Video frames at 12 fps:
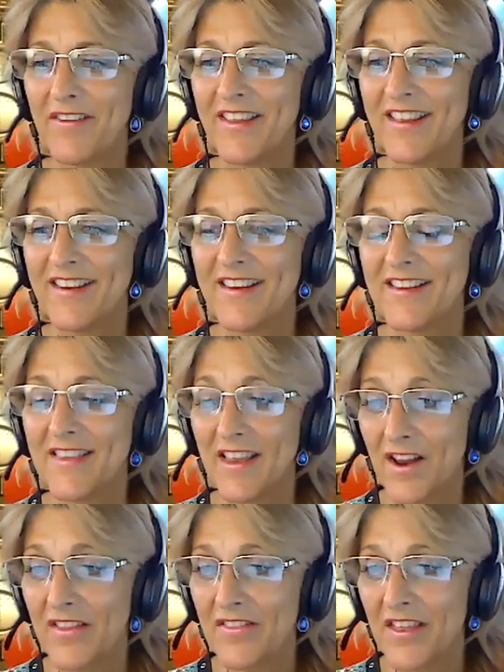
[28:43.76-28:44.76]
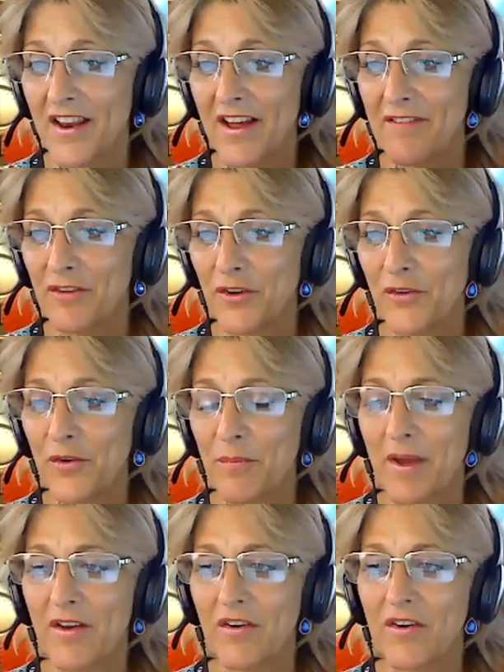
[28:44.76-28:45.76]
Lynn that I, that I've learned
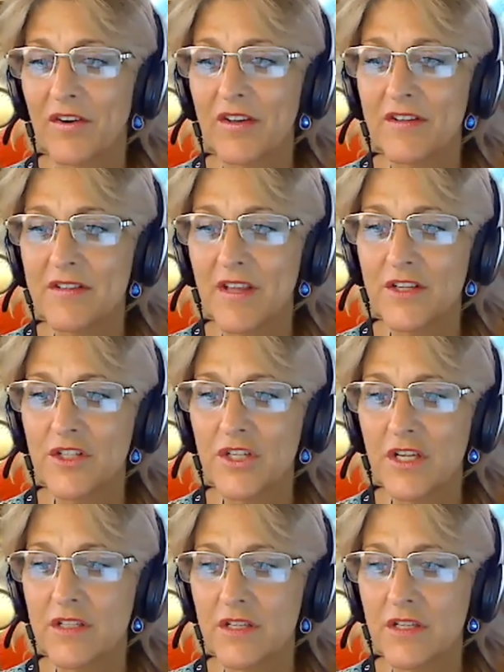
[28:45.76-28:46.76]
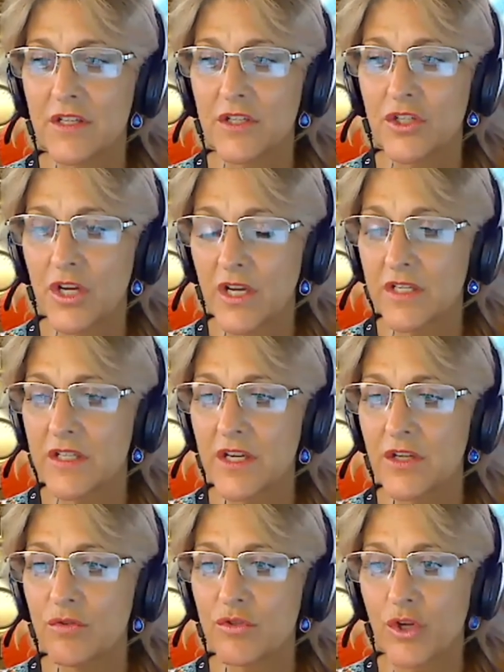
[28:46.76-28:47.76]
about her is that she she
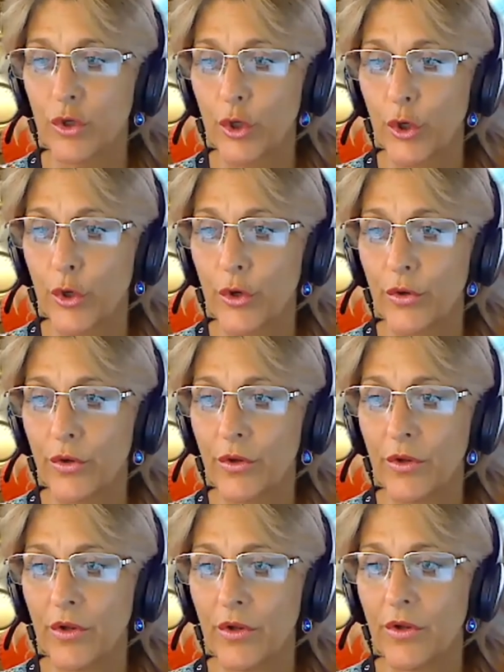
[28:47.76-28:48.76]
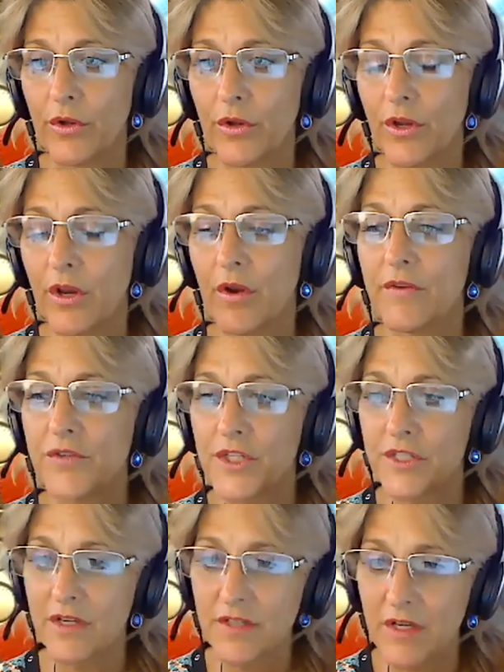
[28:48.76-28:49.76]
continues to learn. You know, if she
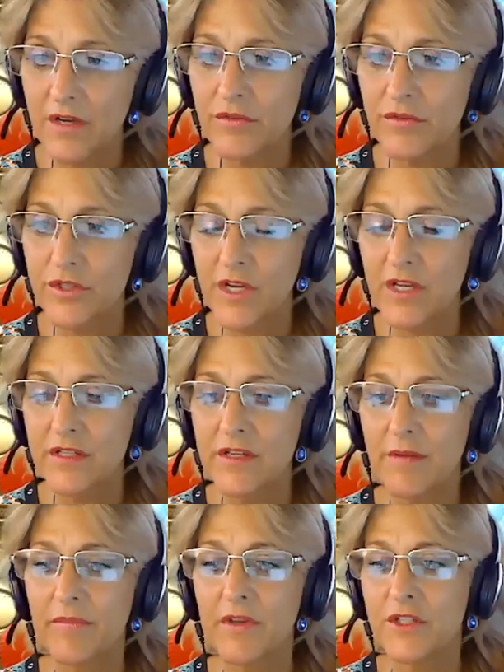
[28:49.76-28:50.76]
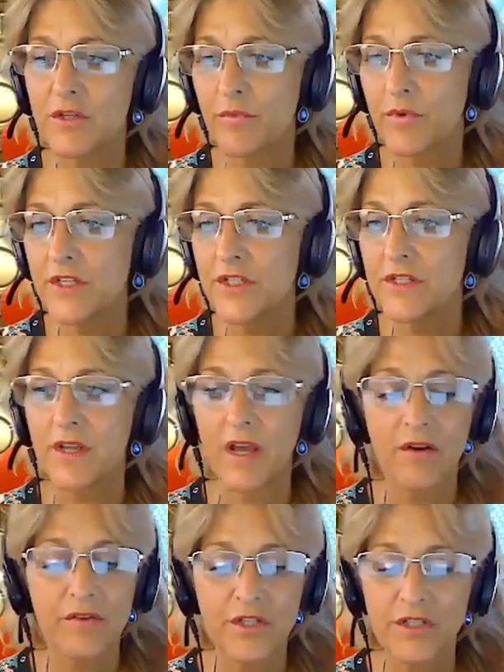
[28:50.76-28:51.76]
doesn't understand something, she reaches
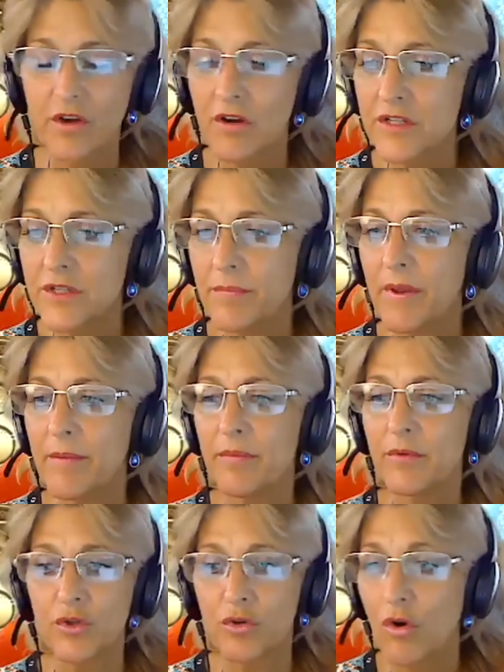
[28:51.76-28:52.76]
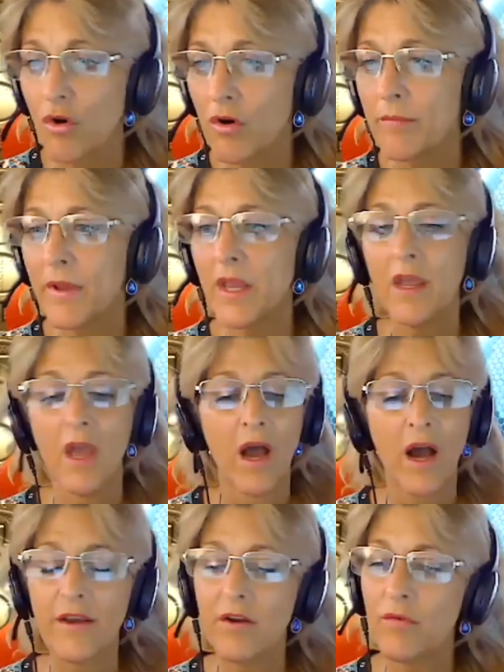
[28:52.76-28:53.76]
out, she talks to people, she'll call me.
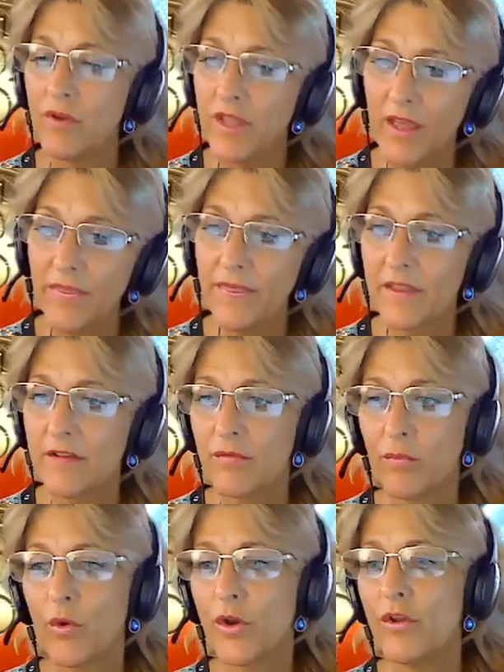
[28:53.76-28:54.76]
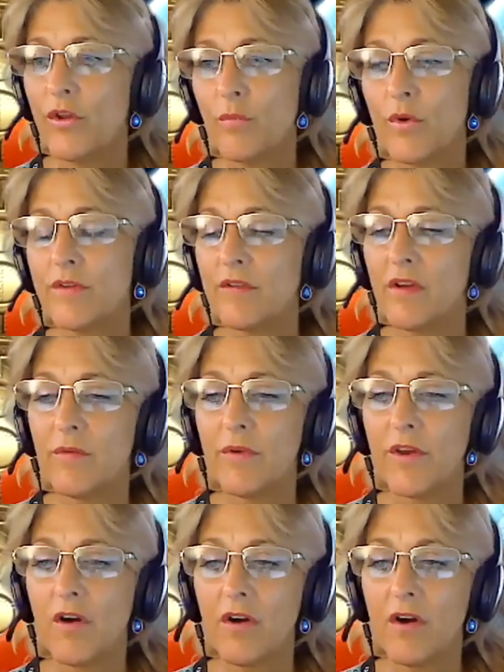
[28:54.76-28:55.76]
I don't get this. What do you? What's
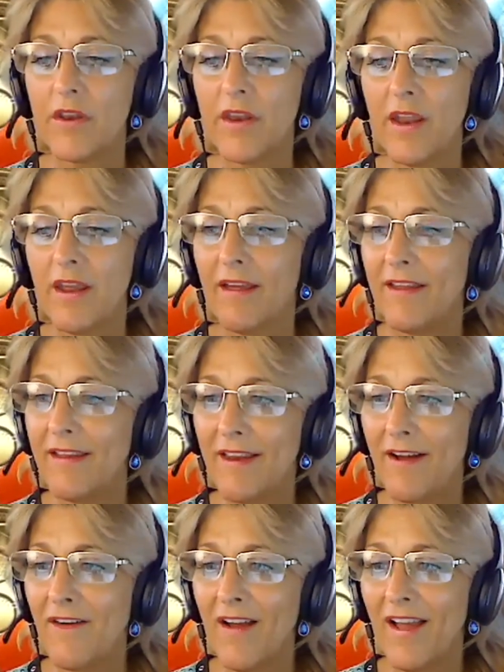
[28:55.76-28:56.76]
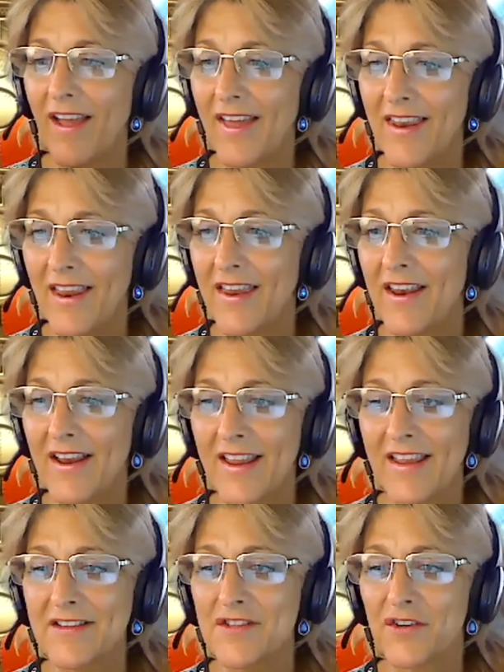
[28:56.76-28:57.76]
going on? You know, and and I
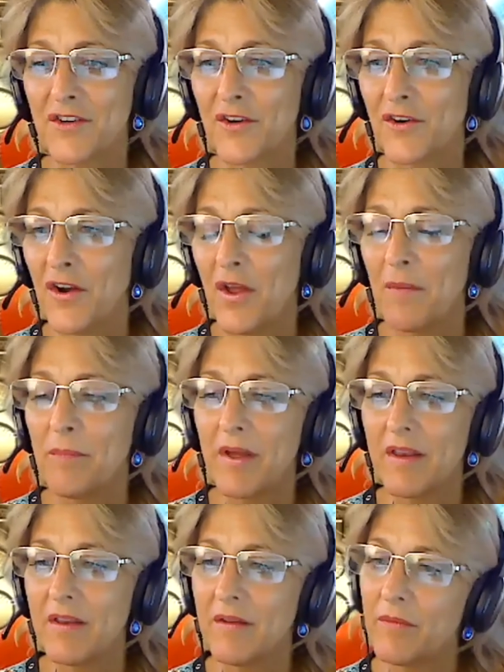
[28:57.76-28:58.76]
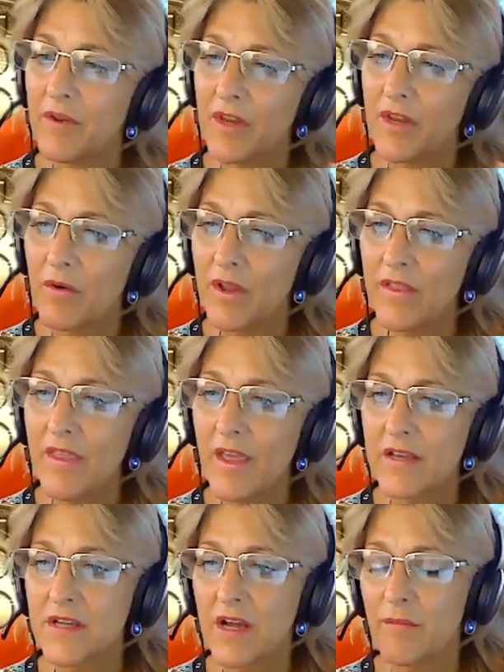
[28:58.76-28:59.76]
answer her. But you know, in
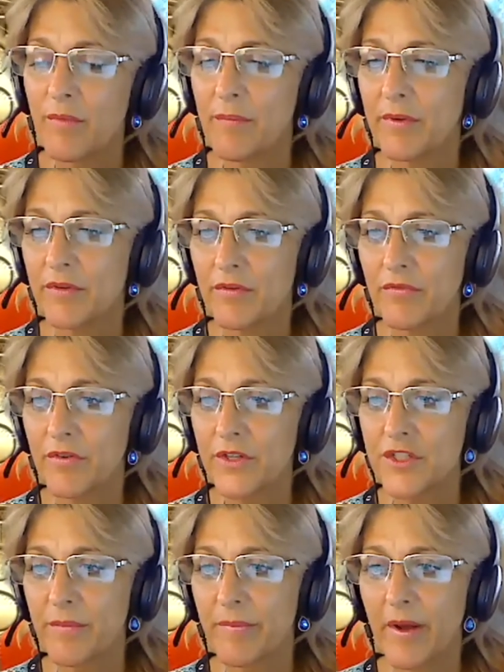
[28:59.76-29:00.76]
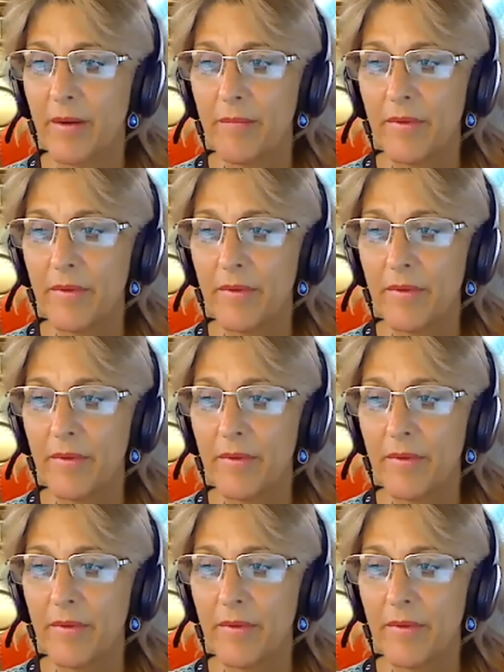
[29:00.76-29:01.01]
that time, we built friendship up.